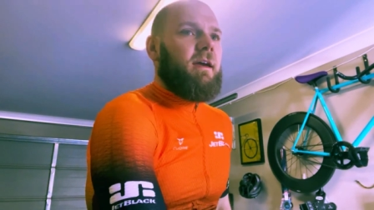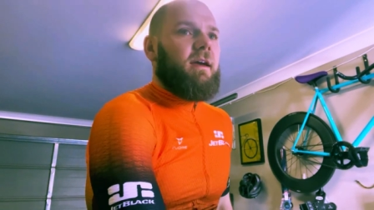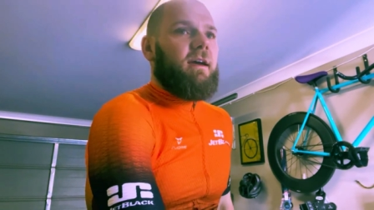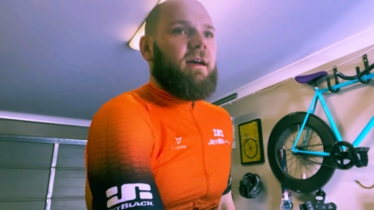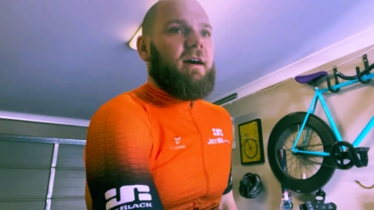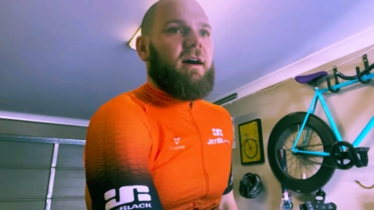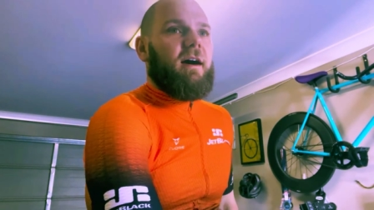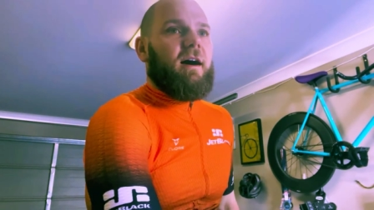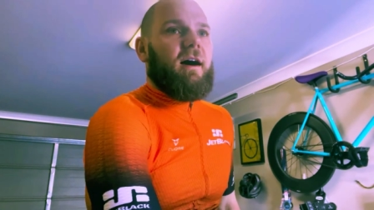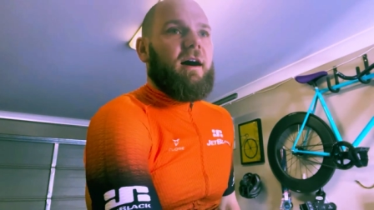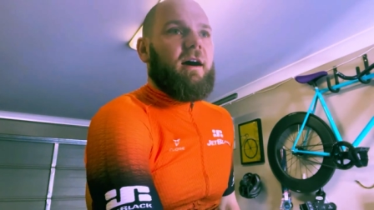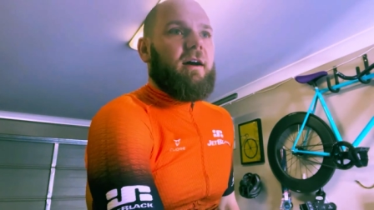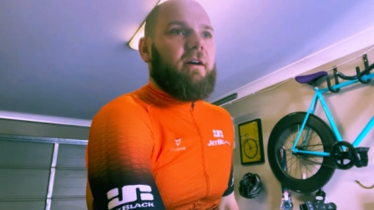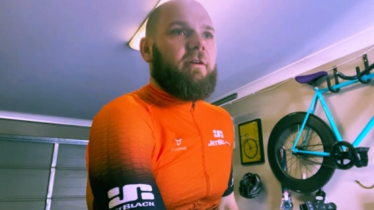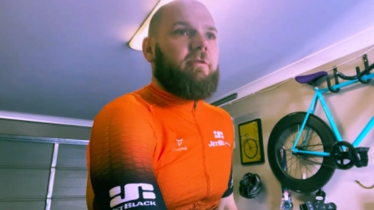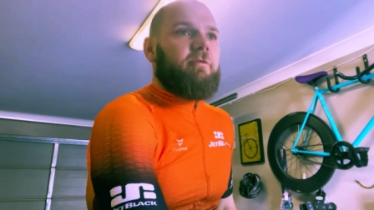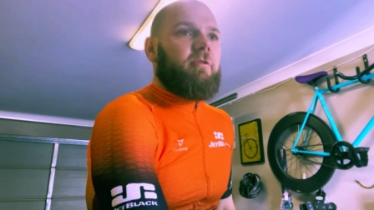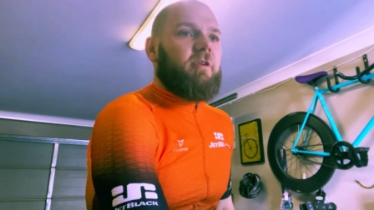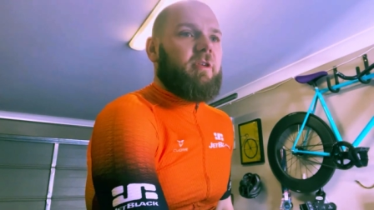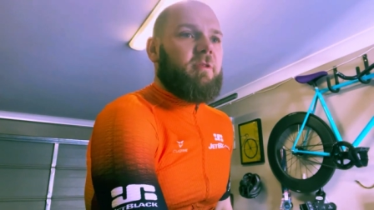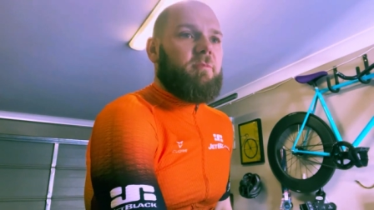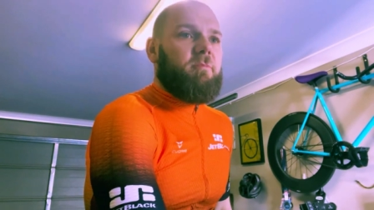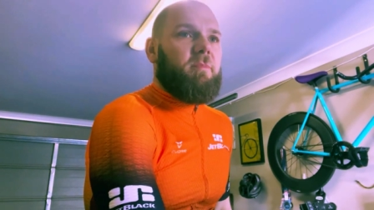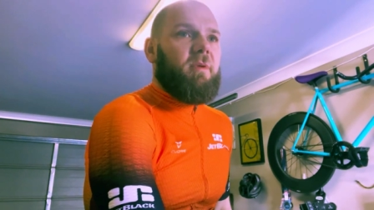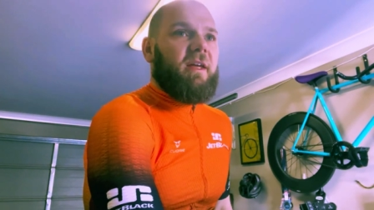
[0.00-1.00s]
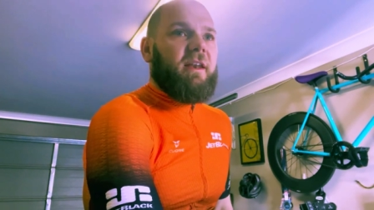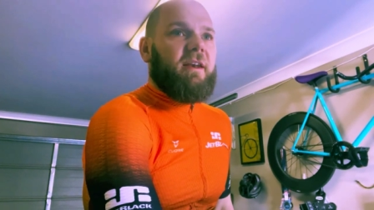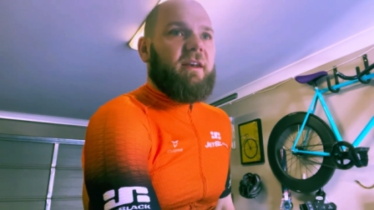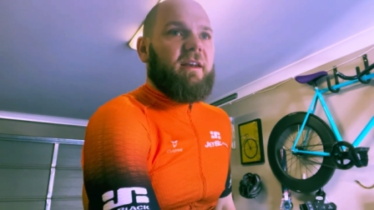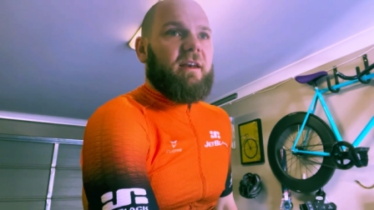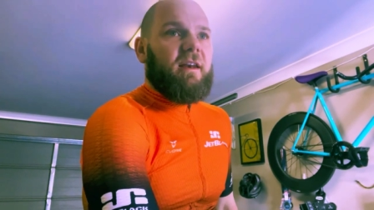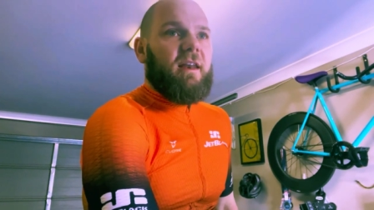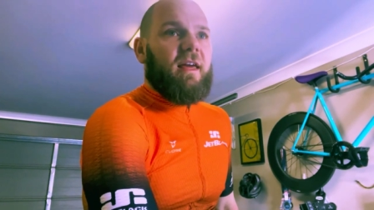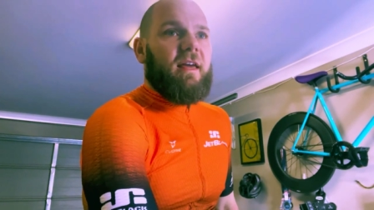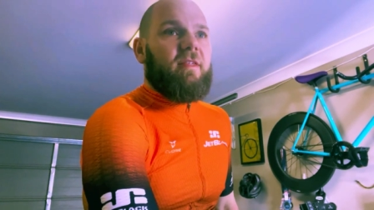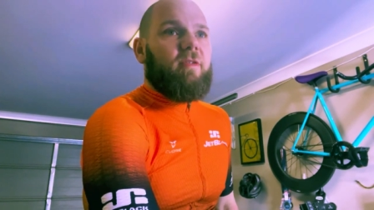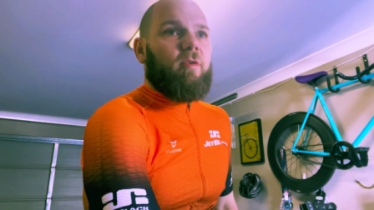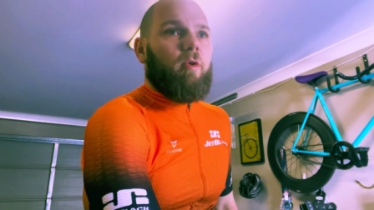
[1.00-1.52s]
Uh,
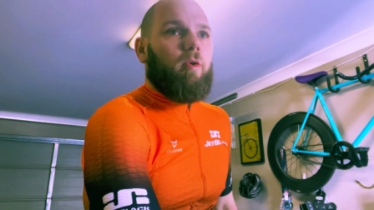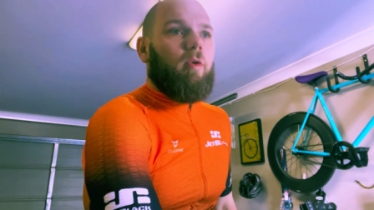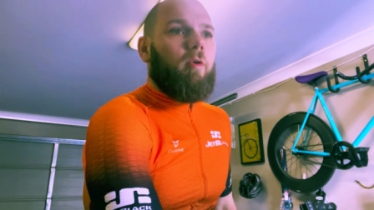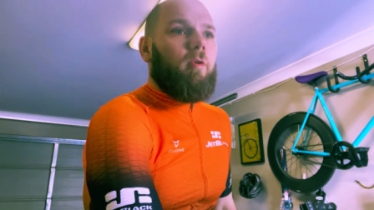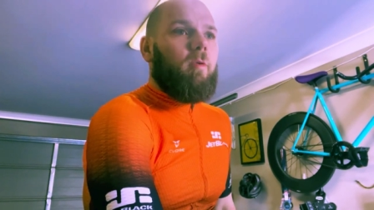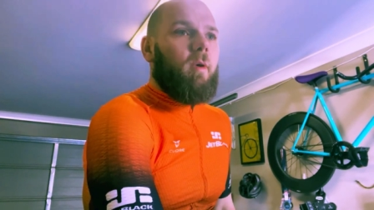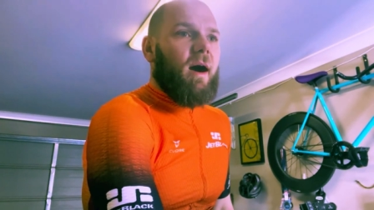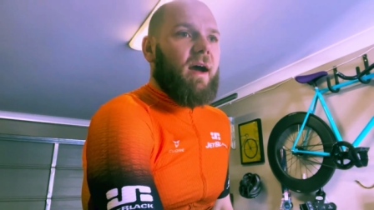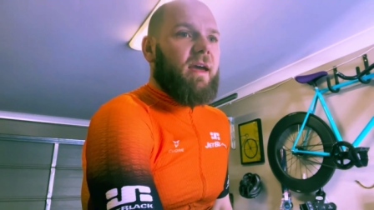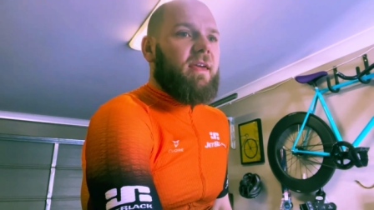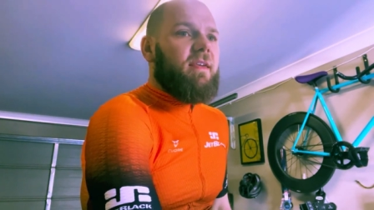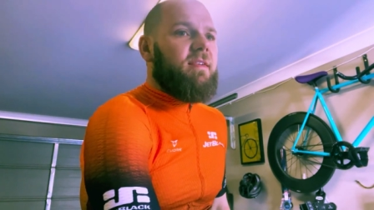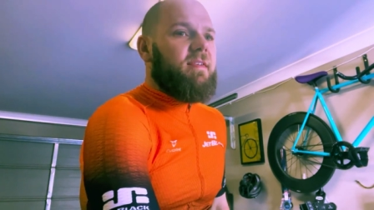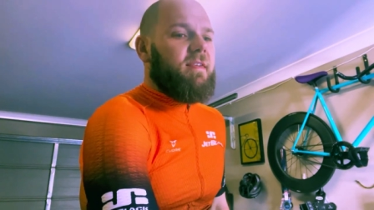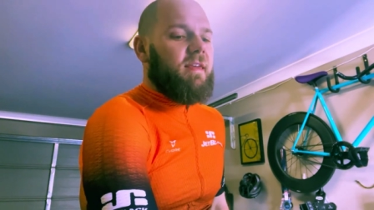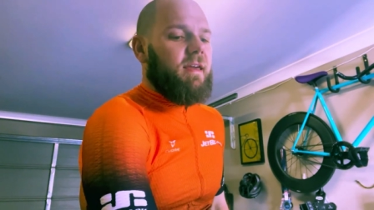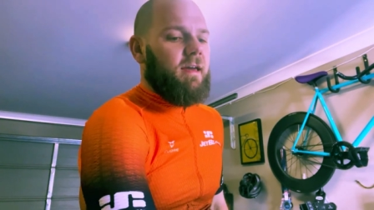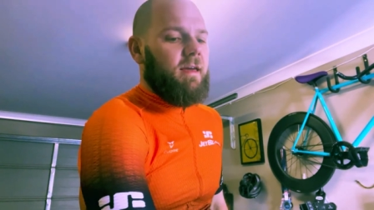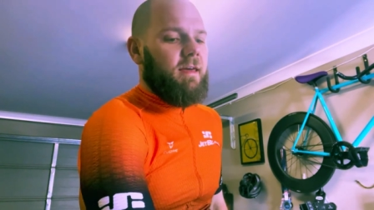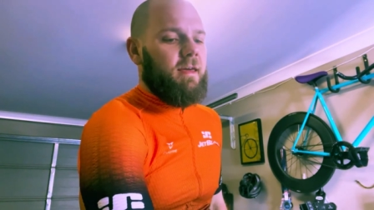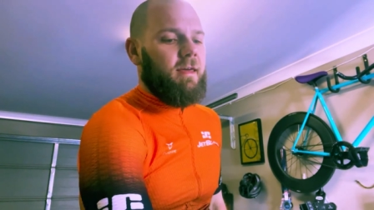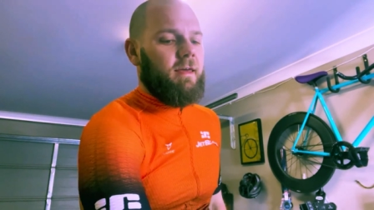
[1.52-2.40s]
resplendent as always.